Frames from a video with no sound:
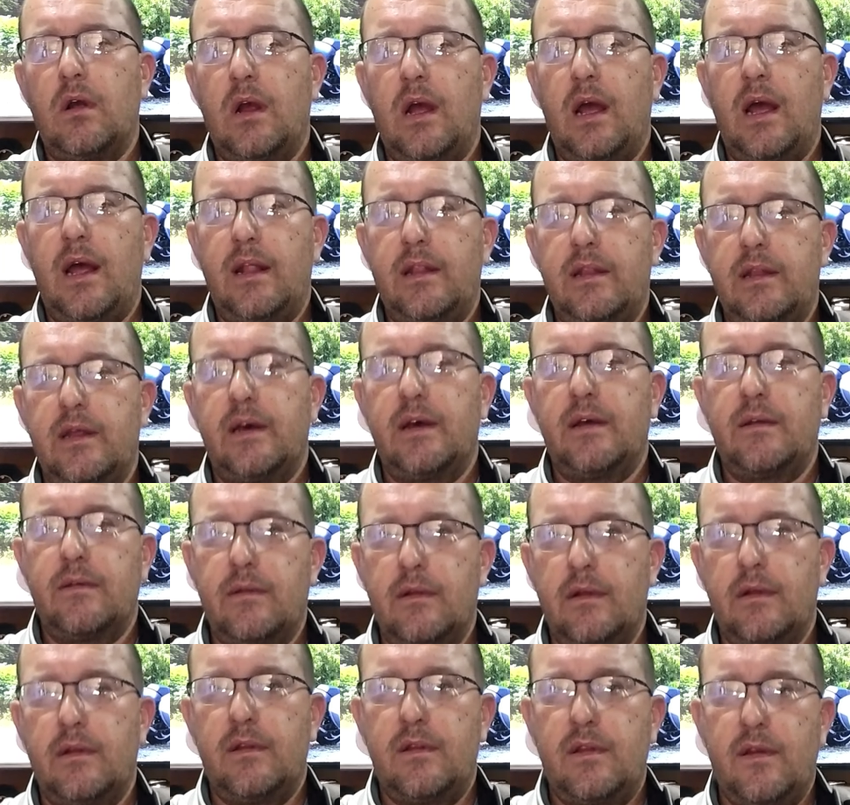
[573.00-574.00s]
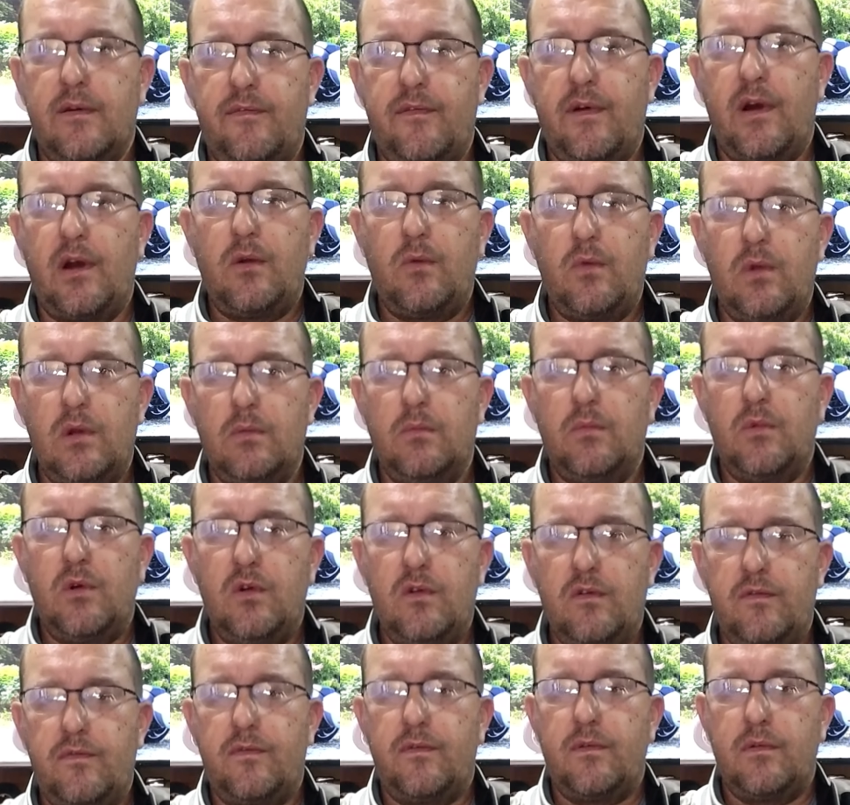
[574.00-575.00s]
and the phone will
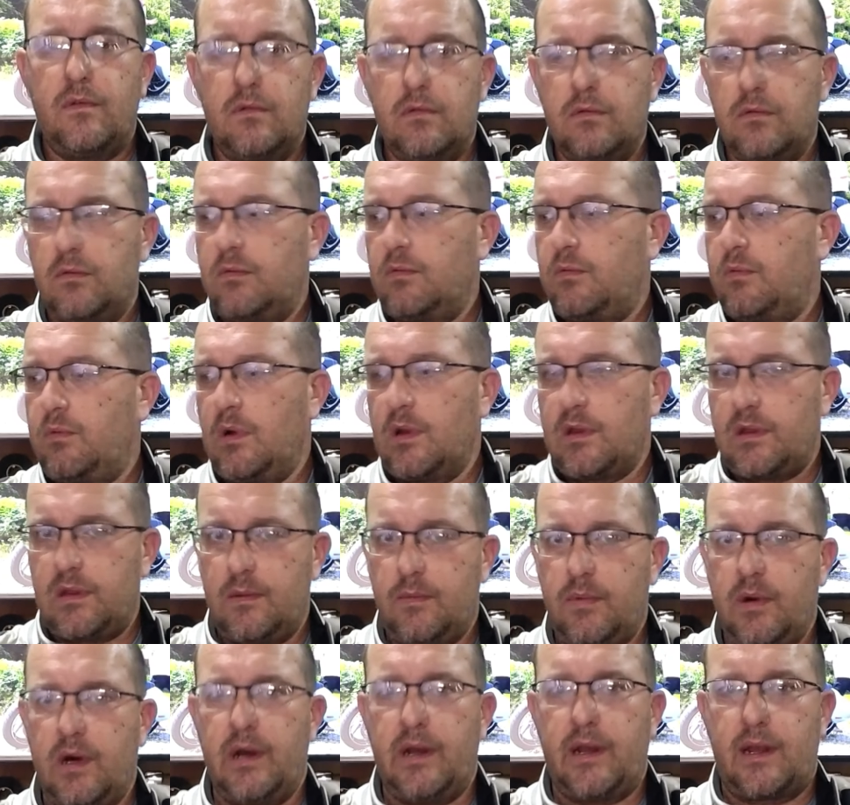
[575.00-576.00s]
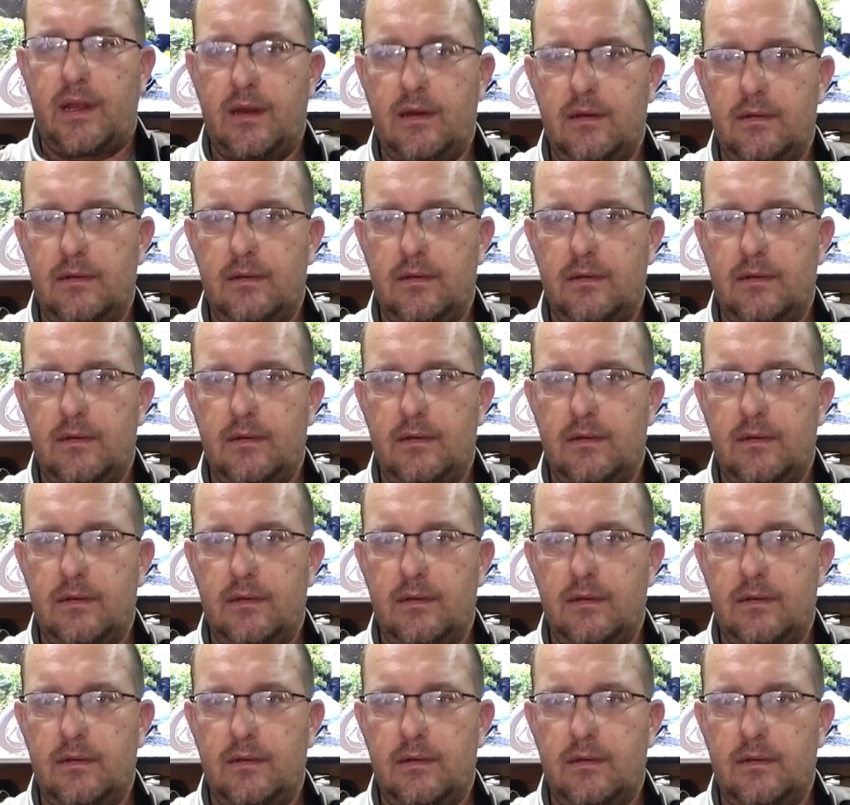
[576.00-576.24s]
move with the bike.